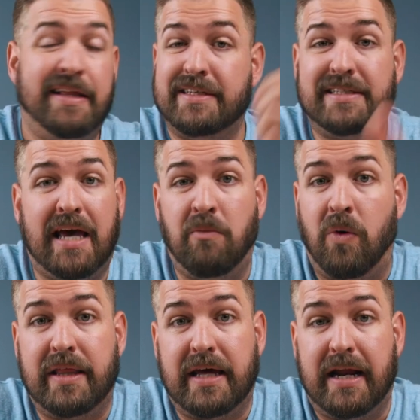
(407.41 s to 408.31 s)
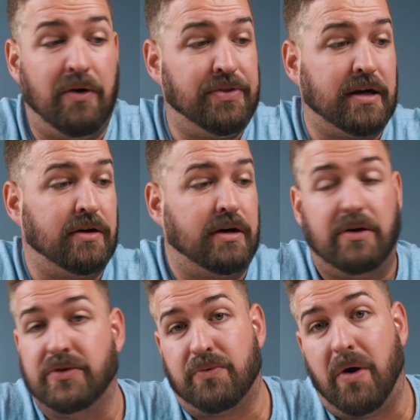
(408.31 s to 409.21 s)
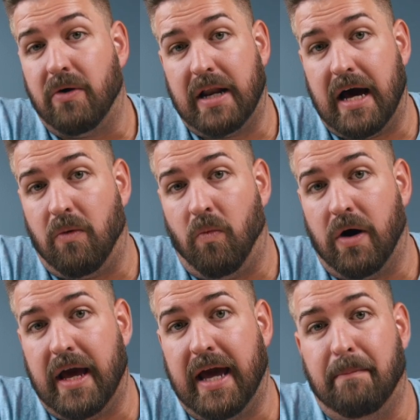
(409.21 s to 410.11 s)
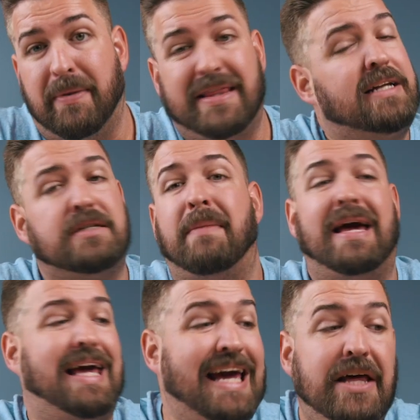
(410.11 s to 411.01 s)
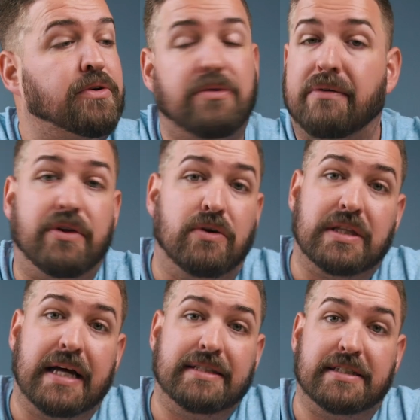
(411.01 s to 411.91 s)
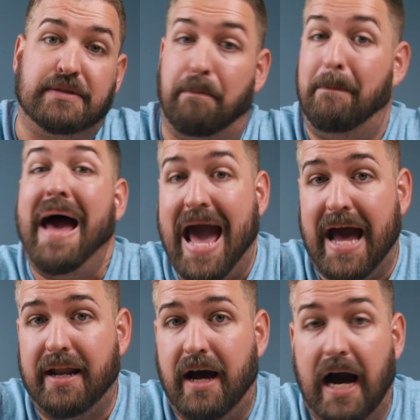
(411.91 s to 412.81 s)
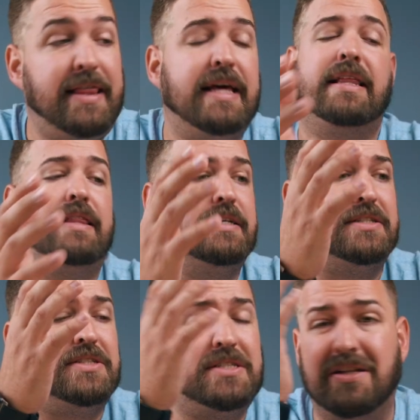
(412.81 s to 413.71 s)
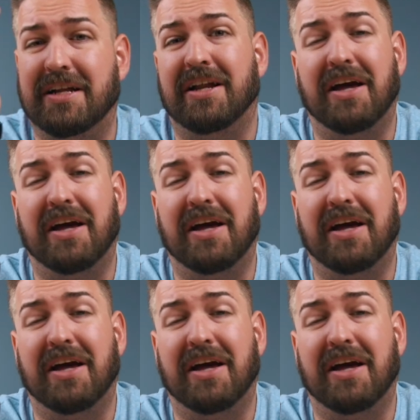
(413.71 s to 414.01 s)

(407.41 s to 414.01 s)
In the same way that I don't think you could use a Rokinon at 1.8, but that doesn't make either of those lenses bad. I think that this is still an